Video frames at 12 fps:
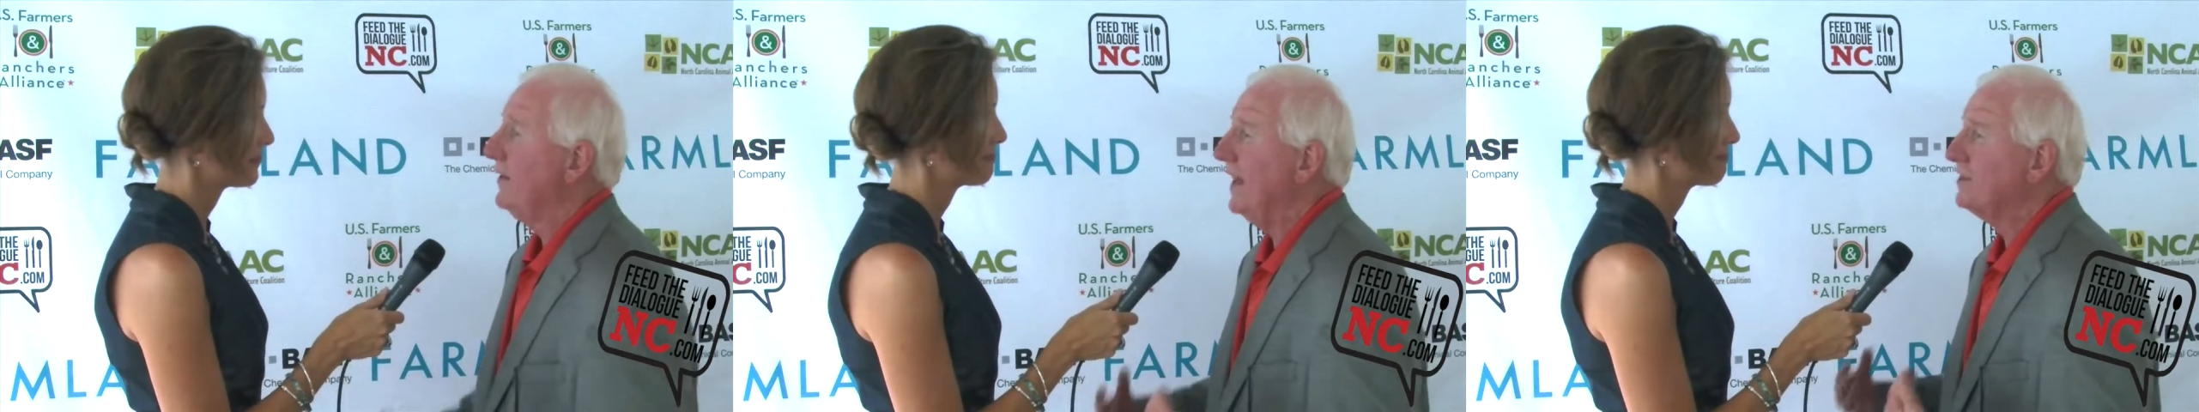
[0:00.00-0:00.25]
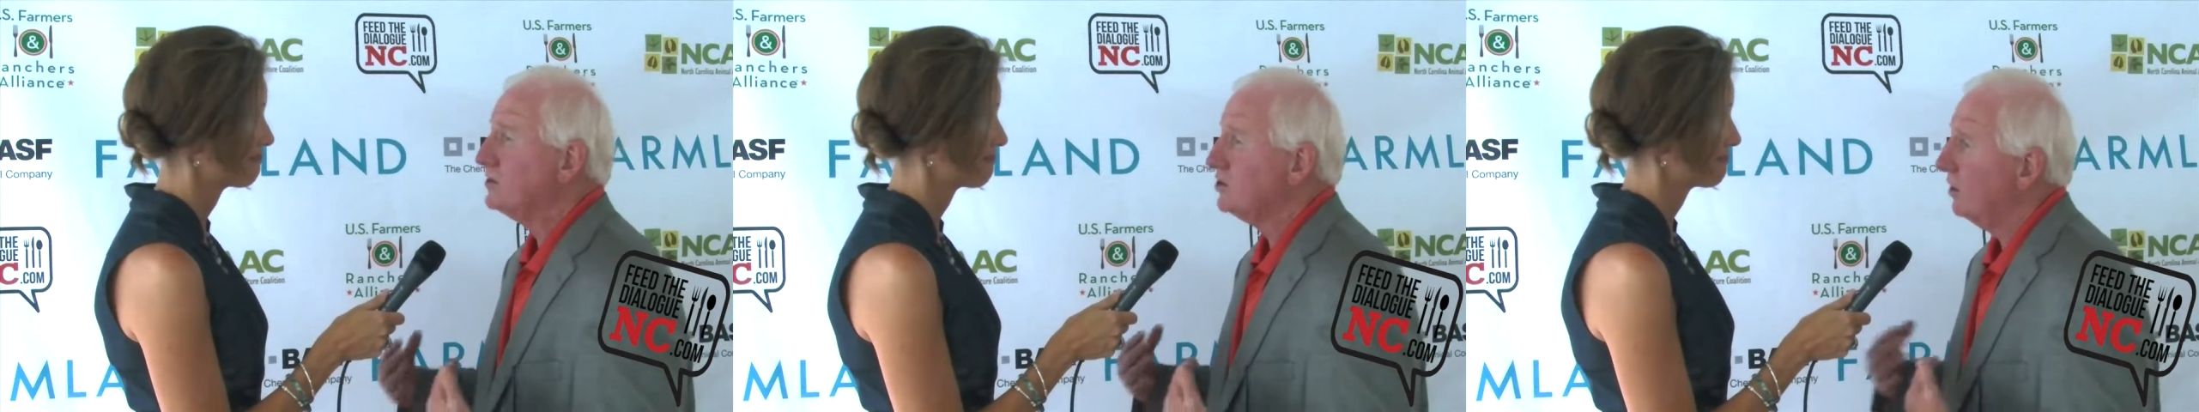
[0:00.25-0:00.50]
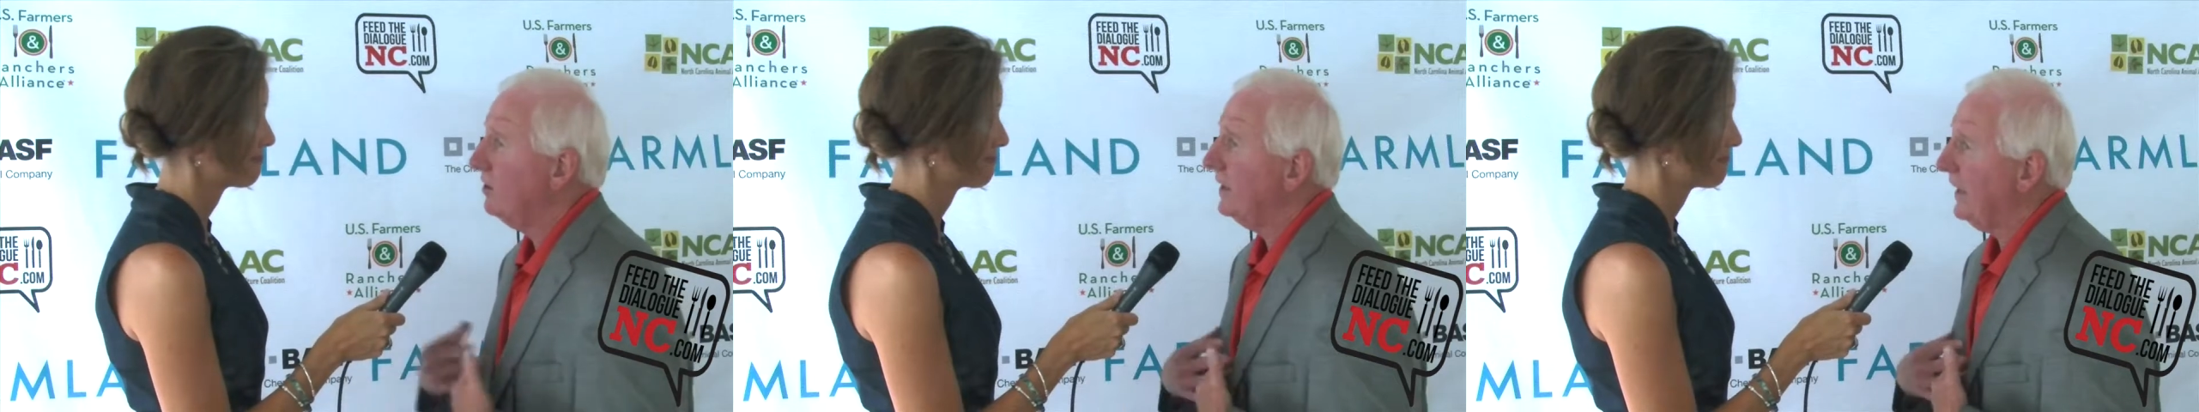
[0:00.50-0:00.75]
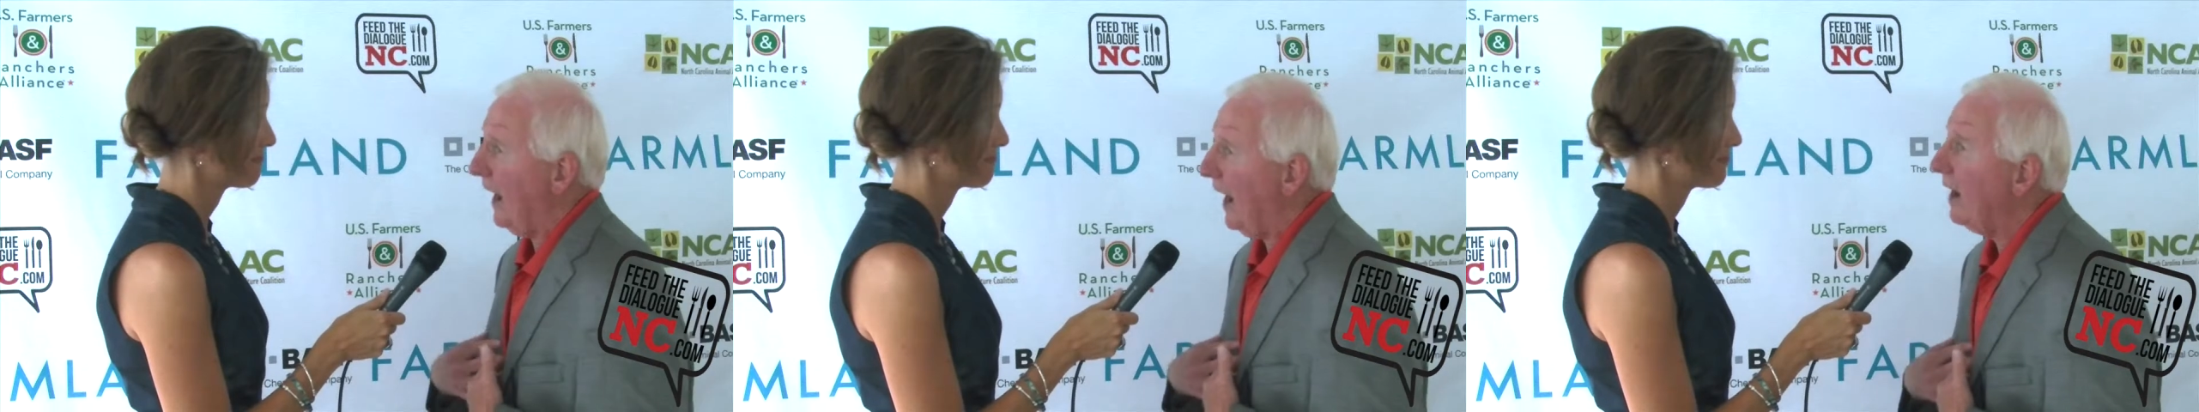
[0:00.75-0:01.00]
That's
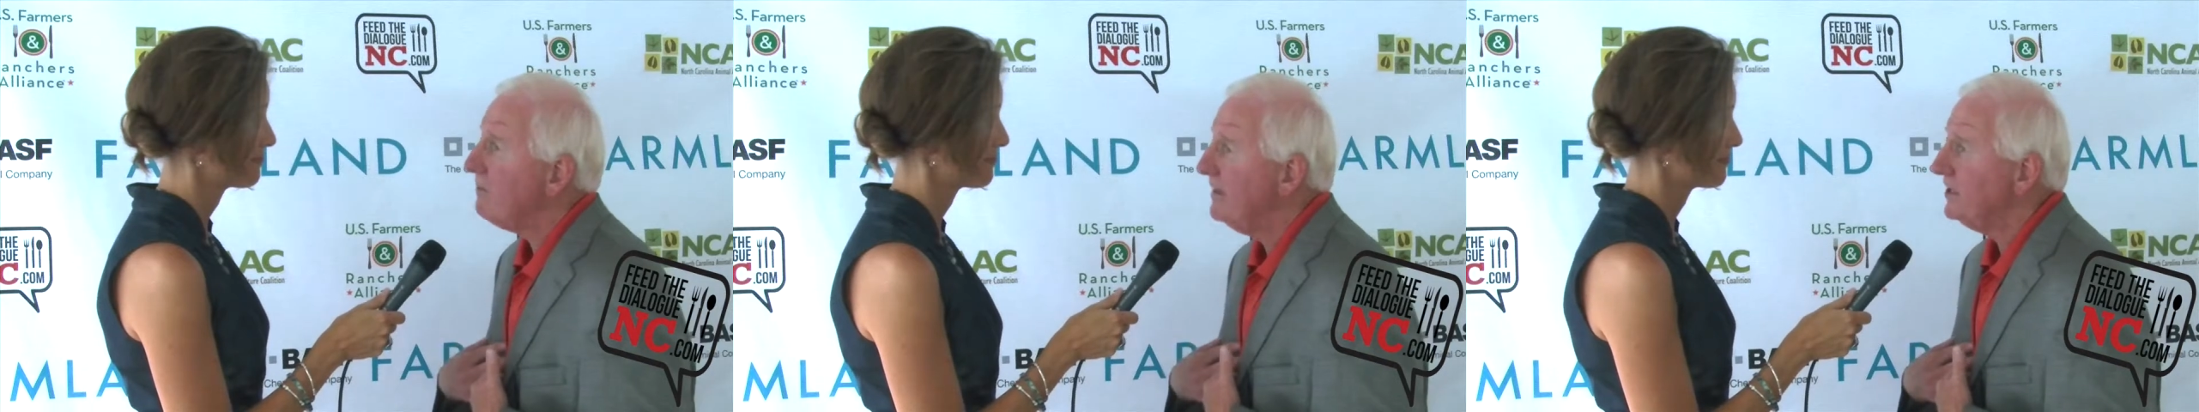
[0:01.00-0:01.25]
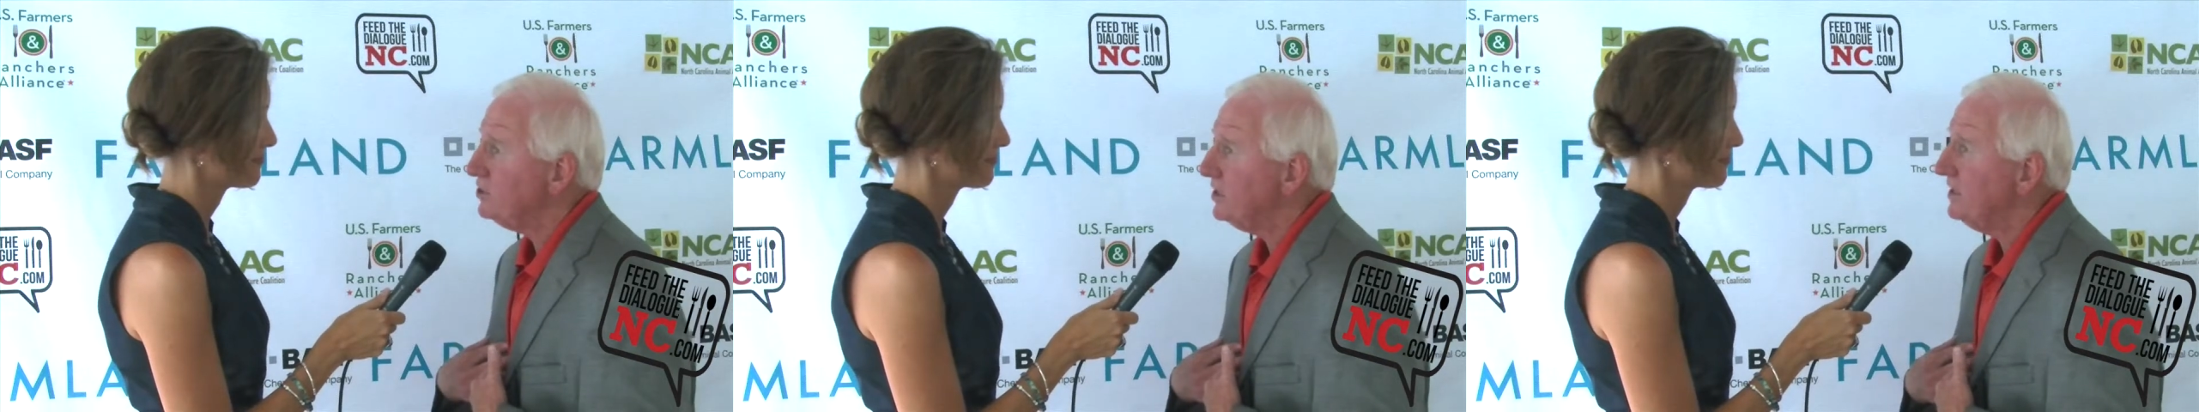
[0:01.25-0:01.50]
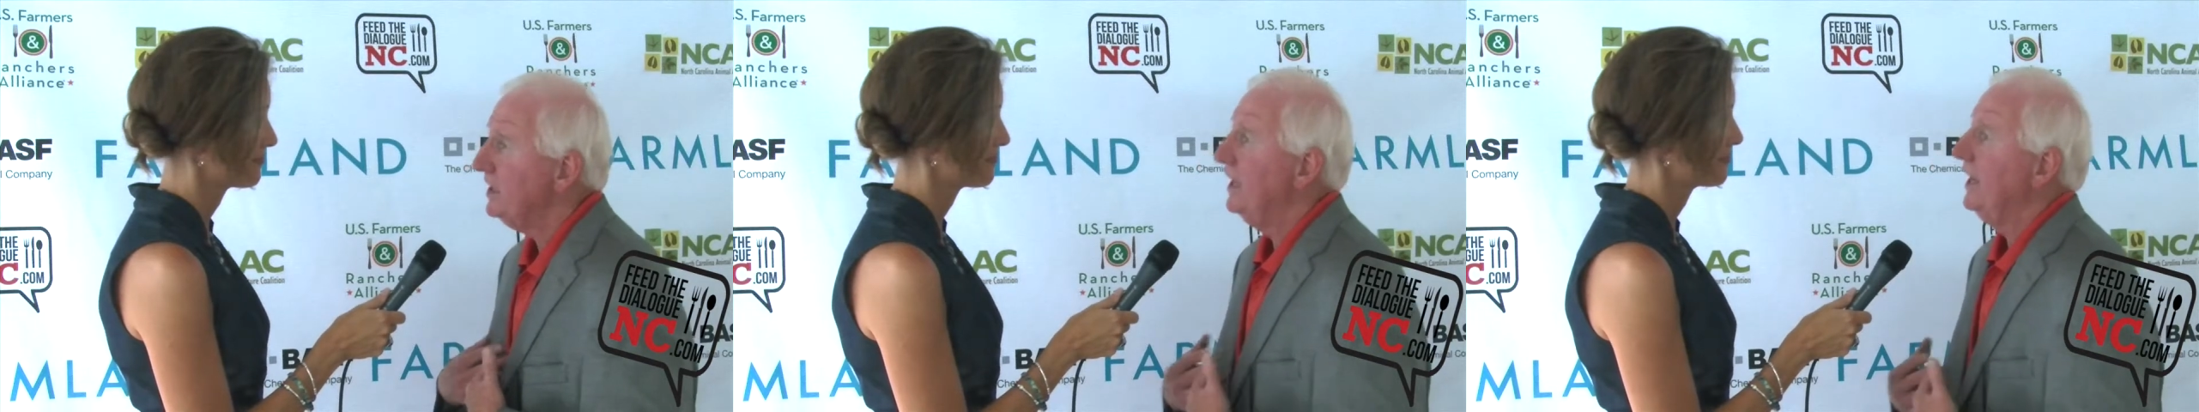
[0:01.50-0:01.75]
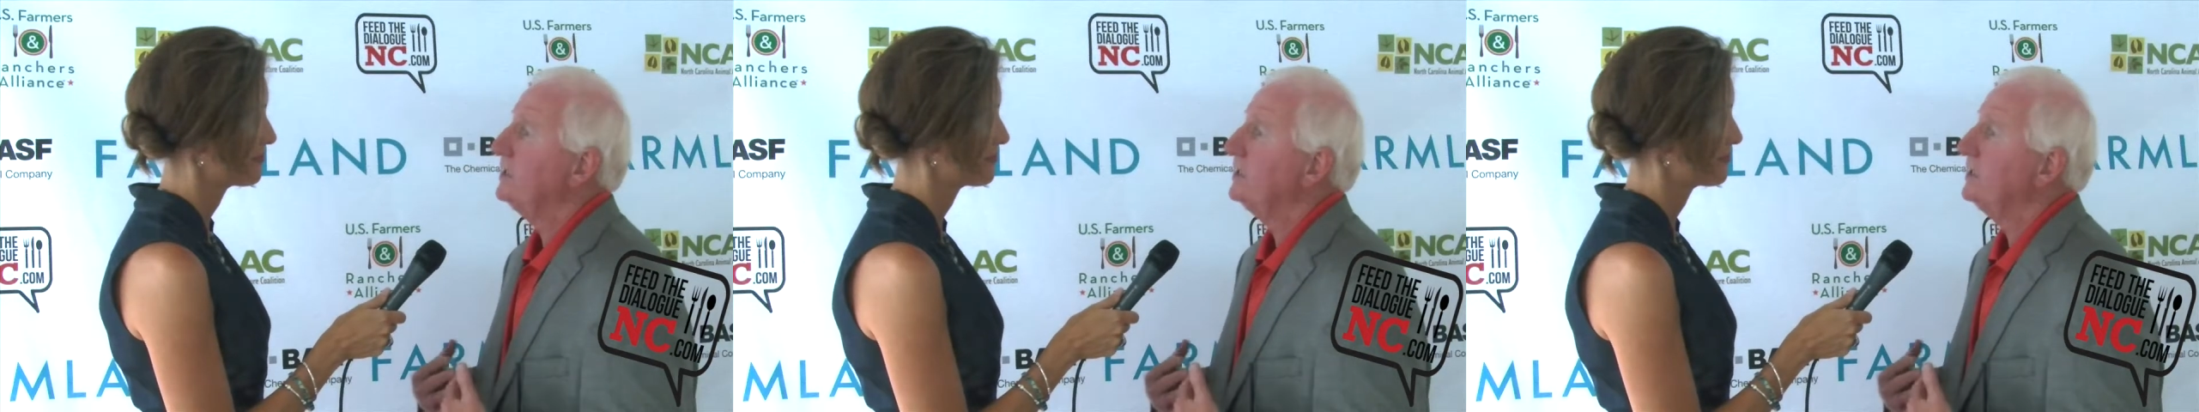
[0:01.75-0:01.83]
certainly our mission.